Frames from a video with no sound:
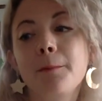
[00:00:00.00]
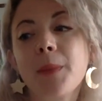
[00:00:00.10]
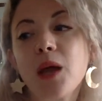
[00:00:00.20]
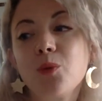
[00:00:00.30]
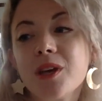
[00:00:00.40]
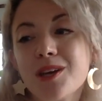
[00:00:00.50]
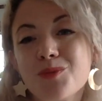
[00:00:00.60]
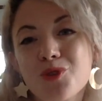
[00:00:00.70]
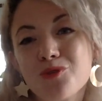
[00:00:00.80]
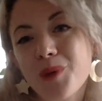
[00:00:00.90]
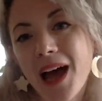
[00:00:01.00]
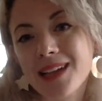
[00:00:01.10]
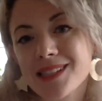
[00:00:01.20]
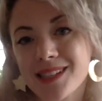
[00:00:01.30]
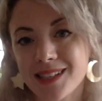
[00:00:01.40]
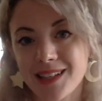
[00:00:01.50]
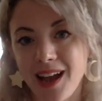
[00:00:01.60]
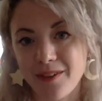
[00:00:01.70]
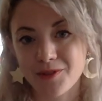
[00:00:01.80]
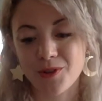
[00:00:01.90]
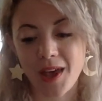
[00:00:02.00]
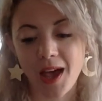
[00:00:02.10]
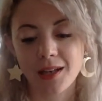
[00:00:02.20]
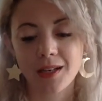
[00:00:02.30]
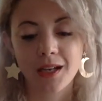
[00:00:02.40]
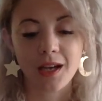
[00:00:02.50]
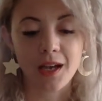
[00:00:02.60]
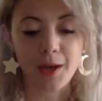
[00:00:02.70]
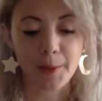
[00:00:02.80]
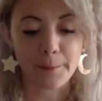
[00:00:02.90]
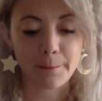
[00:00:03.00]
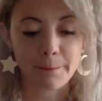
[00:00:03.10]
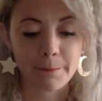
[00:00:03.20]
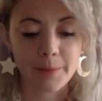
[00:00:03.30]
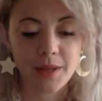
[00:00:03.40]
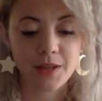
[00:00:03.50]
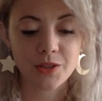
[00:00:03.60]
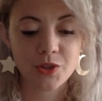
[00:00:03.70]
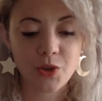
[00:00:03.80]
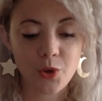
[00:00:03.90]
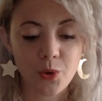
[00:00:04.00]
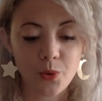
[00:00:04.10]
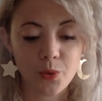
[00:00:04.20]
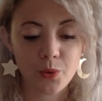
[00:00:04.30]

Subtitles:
and we can move past it after that. So